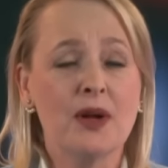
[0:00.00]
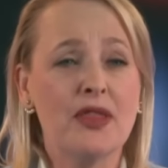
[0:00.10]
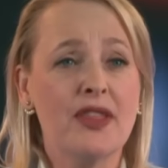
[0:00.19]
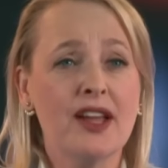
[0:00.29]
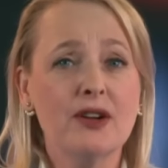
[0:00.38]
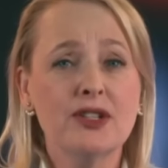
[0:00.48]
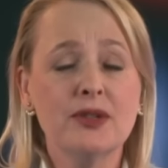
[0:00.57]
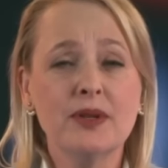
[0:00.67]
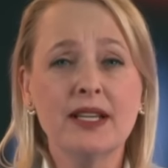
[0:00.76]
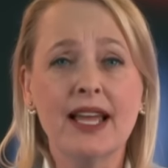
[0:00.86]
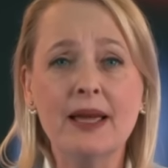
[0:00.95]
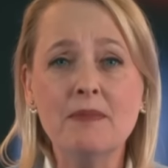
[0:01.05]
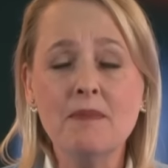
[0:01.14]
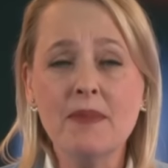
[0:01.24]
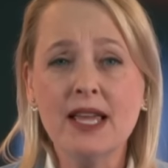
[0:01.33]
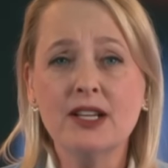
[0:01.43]
They're doing a
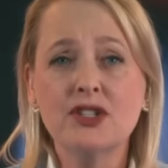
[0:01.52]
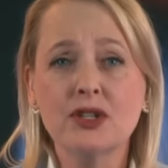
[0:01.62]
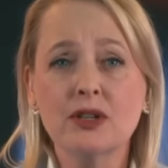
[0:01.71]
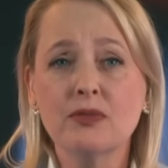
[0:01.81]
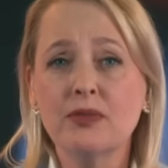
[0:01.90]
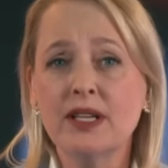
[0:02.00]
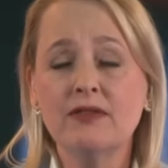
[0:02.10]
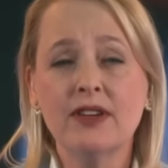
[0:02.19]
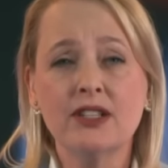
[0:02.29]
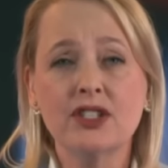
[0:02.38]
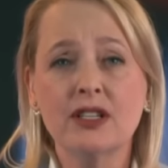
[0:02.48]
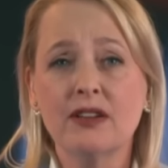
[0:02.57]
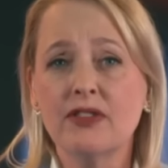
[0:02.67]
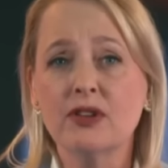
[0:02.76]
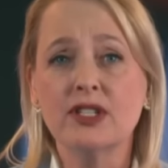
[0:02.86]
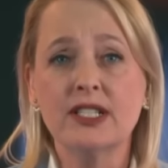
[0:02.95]
major reinvention of
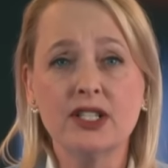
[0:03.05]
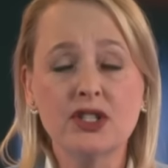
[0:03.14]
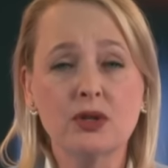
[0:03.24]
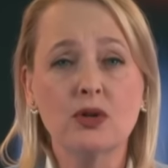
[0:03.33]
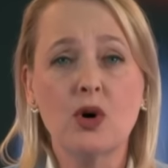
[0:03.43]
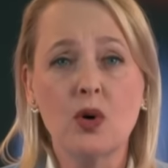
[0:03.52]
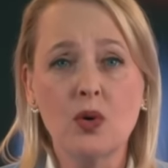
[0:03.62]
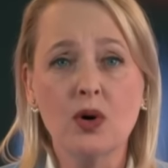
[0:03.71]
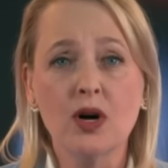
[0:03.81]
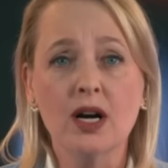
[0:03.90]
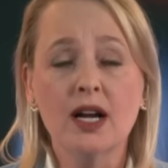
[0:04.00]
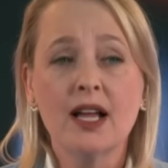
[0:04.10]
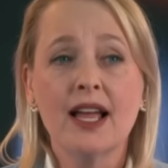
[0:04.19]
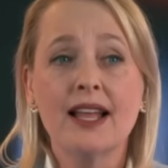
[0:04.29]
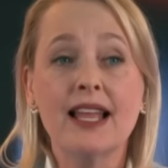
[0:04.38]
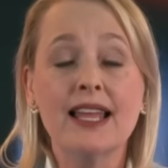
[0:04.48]
their digital core
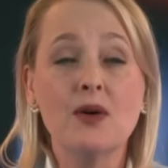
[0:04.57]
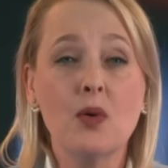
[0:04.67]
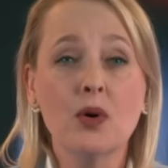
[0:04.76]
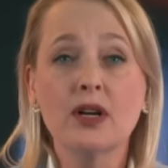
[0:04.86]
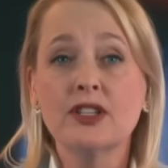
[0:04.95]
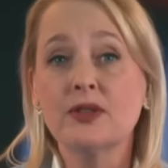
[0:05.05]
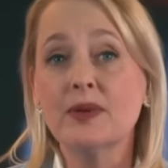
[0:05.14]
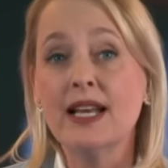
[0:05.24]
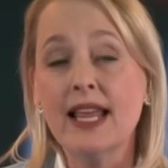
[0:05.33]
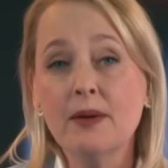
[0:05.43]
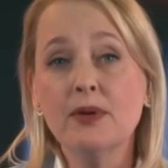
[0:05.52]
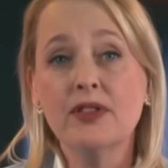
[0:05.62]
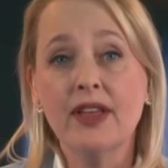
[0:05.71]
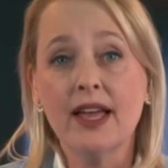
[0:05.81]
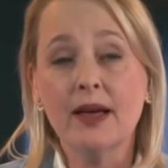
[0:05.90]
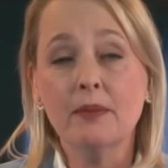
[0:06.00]
in order to enable
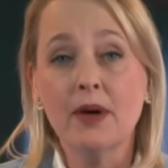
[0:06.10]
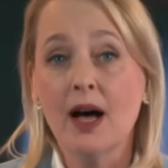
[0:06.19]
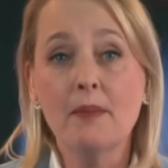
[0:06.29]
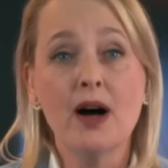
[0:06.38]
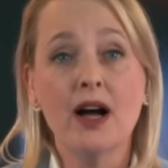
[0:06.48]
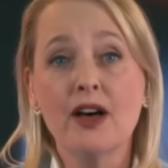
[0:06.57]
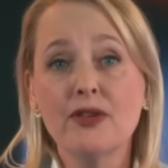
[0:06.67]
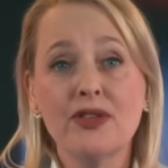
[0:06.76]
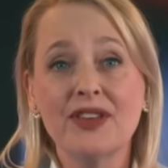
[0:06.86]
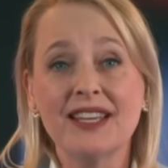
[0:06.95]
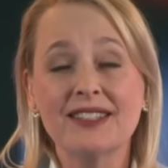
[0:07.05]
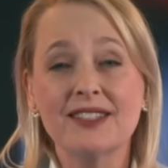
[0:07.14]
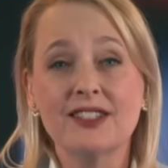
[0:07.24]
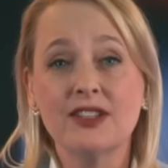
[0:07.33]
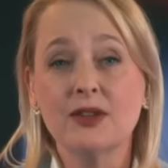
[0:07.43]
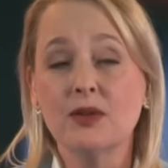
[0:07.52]
them, among other things,
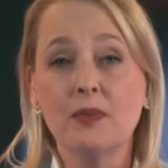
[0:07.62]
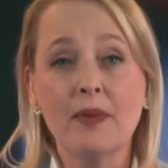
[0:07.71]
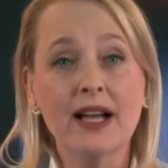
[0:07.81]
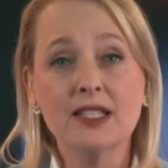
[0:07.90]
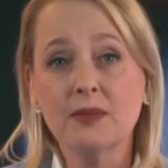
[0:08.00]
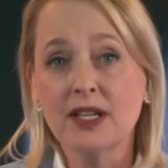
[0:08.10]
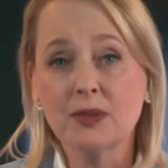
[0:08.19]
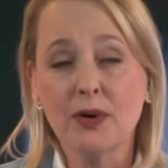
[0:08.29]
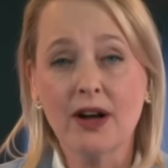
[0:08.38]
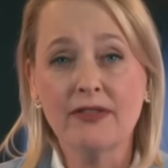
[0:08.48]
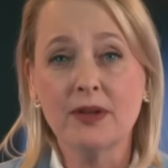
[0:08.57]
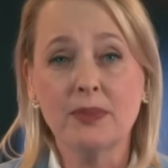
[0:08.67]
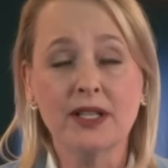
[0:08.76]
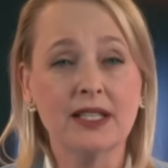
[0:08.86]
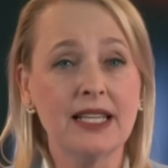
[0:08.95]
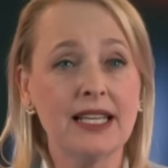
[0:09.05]
to maximize
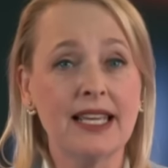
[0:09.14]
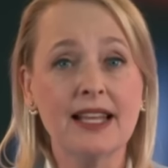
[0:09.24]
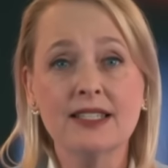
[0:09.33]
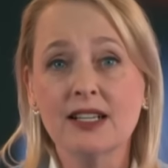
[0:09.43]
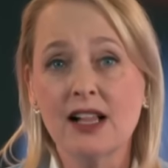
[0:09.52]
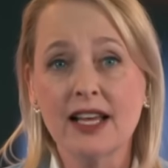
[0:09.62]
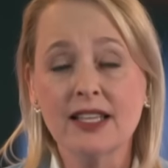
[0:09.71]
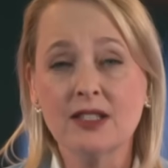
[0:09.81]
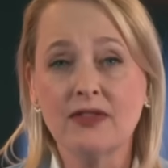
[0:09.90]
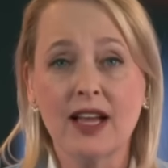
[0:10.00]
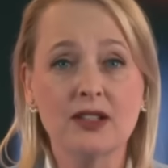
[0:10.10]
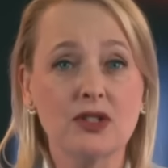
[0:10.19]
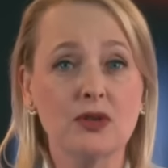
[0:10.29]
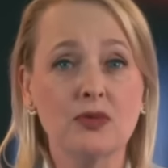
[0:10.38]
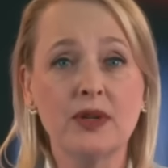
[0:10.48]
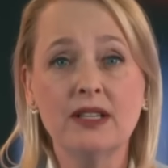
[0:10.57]
profitability, get to clients
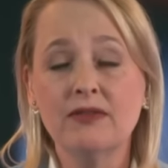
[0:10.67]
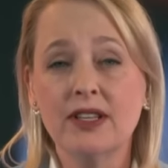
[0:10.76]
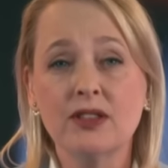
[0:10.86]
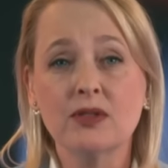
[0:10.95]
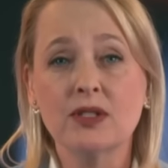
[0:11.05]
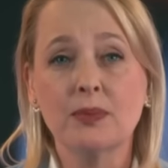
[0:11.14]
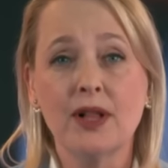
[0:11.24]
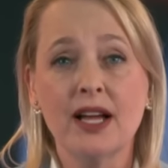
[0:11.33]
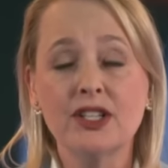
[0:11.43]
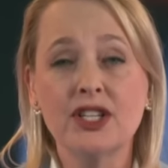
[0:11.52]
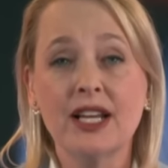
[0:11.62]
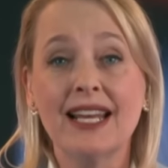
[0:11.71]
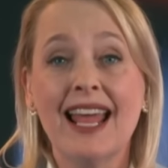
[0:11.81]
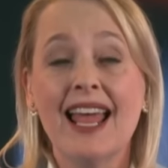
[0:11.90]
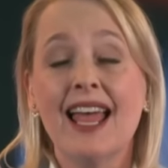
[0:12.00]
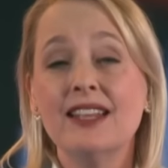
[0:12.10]
faster, reinvent their supply chain,
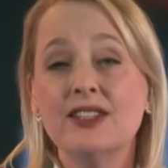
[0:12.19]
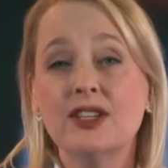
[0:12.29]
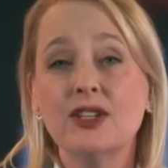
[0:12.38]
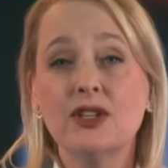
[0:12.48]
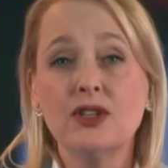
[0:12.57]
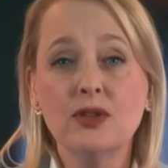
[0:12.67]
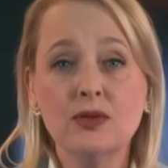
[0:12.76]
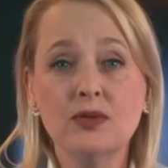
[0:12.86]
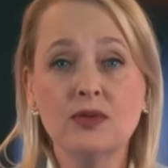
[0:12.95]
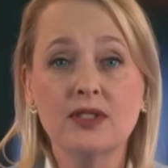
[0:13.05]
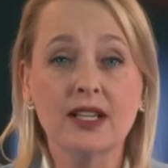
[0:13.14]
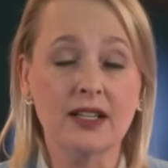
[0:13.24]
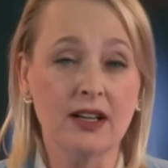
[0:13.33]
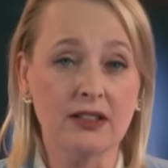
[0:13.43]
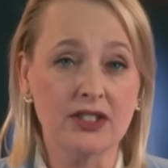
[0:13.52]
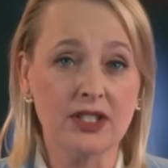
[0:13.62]
and to use
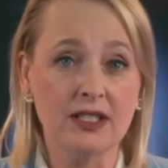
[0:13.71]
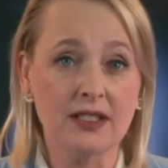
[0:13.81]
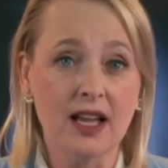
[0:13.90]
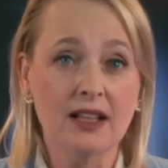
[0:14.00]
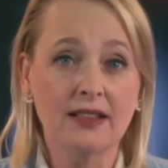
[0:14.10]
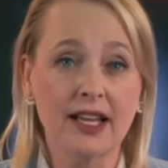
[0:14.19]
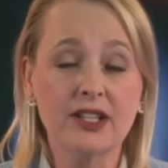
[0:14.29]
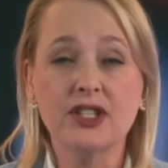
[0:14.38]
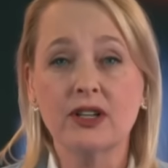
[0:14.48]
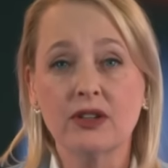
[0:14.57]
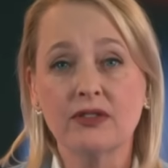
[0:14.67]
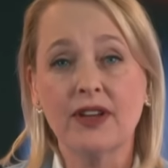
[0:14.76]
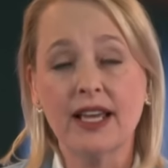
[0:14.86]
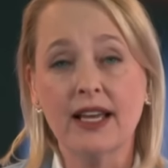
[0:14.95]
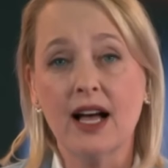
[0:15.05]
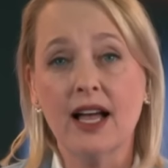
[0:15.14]
technologies like generative
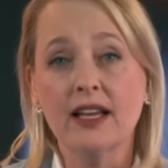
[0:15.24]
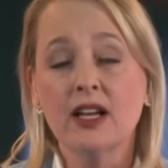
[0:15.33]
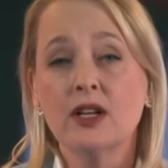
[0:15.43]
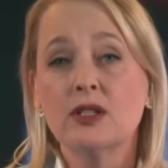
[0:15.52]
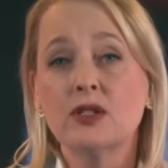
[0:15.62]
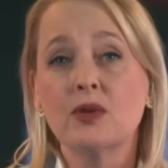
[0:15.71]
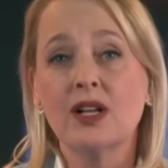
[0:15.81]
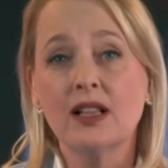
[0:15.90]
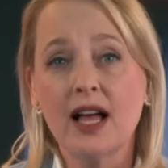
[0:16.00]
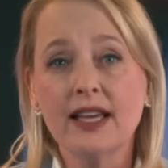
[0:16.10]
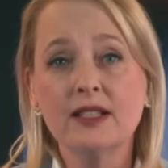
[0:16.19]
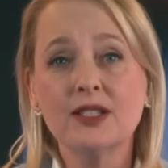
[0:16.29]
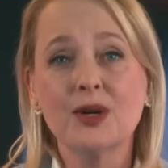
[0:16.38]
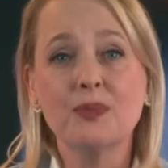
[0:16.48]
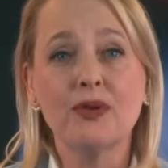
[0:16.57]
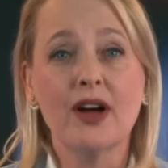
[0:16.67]
AI. So clients
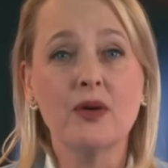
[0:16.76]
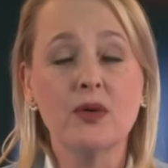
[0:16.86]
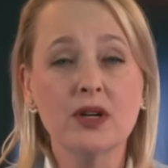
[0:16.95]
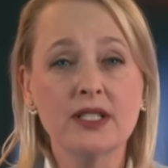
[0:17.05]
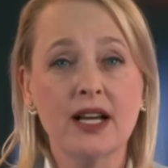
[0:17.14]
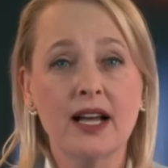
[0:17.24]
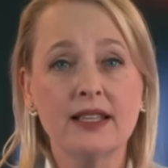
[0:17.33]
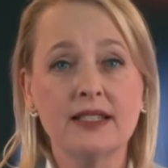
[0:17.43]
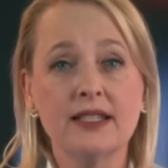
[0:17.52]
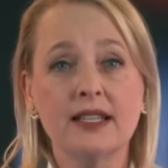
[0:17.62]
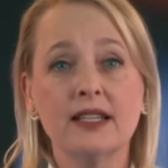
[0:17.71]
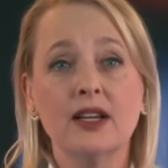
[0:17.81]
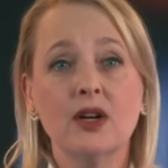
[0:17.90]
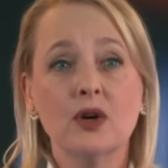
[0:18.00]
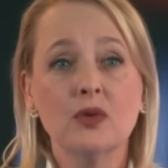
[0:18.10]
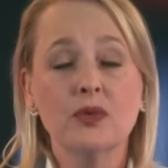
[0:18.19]
are prioritizing
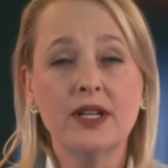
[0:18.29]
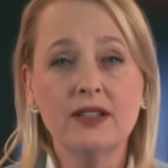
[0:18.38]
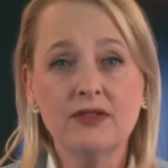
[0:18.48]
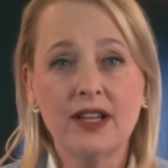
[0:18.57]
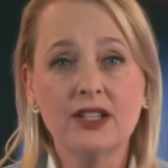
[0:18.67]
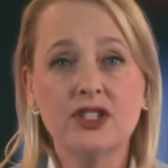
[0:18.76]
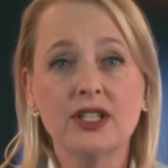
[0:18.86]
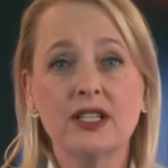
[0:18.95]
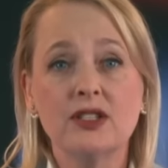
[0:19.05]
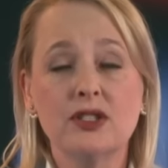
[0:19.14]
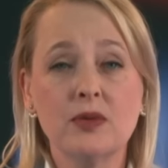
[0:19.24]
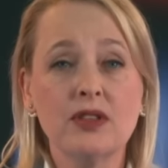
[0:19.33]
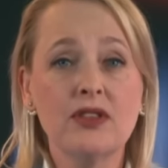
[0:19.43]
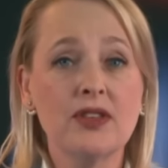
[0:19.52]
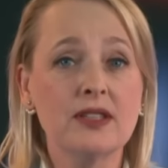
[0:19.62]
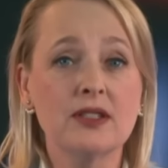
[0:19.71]
reinventing, doing the
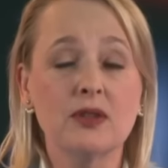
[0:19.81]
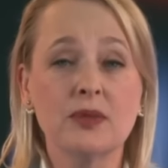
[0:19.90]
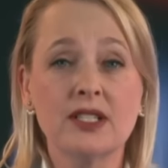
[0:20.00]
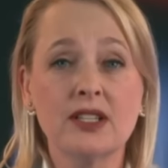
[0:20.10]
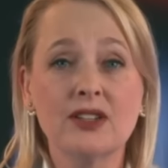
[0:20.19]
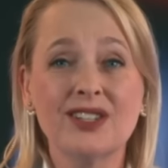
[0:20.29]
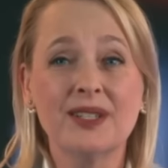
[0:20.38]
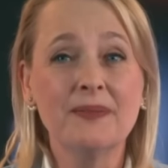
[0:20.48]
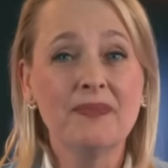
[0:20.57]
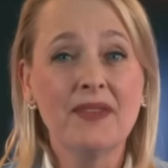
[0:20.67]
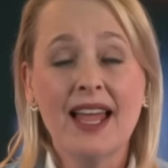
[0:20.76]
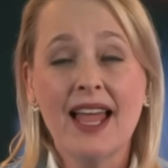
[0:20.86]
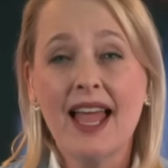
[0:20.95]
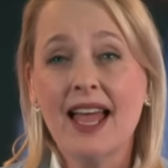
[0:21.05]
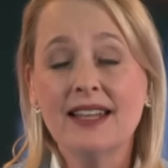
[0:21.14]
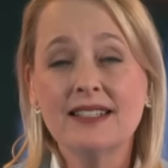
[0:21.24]
things that are material.
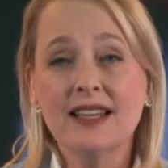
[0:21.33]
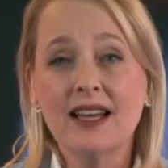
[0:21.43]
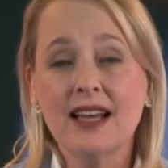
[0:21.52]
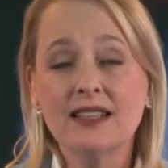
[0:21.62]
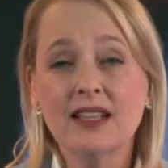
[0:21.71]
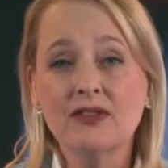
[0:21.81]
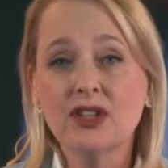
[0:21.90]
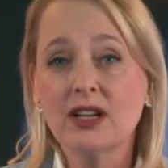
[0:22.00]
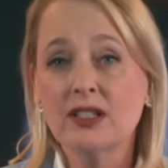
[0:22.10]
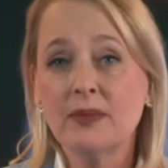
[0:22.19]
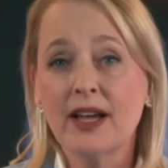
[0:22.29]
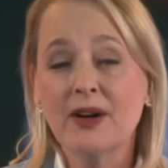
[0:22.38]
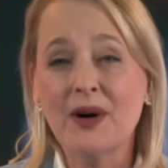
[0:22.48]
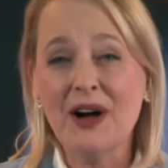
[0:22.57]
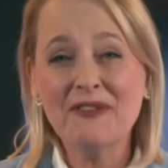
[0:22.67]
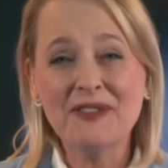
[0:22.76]
And uh, as I've talked about
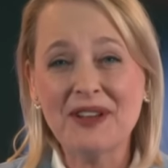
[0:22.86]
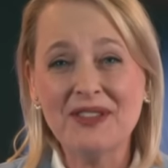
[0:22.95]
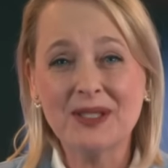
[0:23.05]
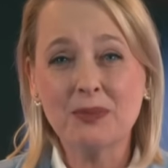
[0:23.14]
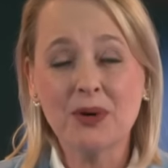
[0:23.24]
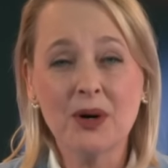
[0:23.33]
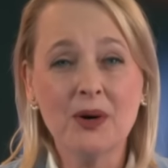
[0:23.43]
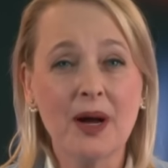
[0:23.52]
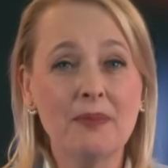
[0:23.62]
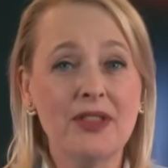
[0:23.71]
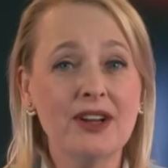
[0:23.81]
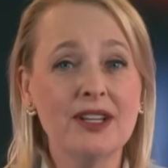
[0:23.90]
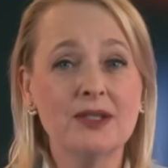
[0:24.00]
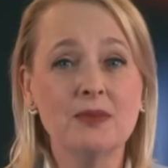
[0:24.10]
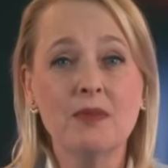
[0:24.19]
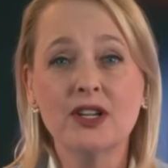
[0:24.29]
often on this program, there
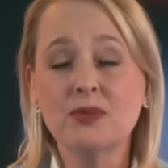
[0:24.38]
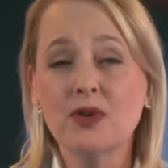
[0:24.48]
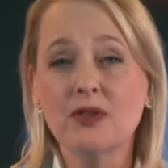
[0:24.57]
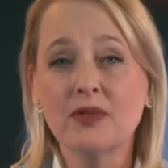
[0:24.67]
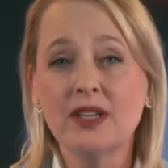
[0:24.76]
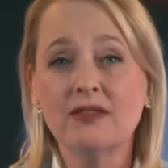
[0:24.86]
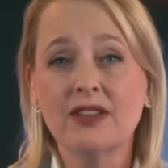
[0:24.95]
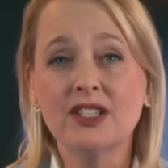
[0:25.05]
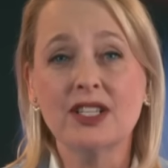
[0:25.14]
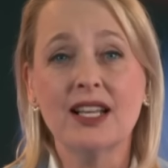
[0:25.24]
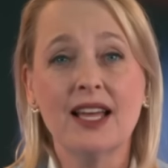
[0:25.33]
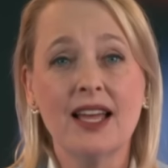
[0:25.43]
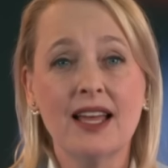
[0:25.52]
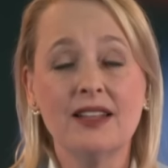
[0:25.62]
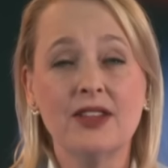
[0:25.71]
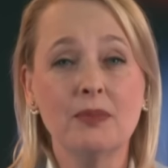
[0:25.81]
is much more reinvention
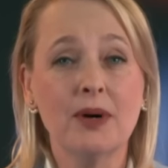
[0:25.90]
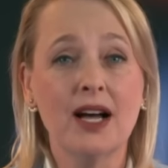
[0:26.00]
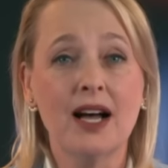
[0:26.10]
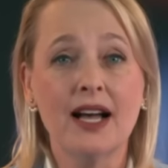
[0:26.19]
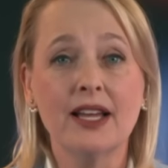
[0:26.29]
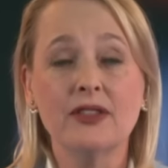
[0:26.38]
ahead than behind.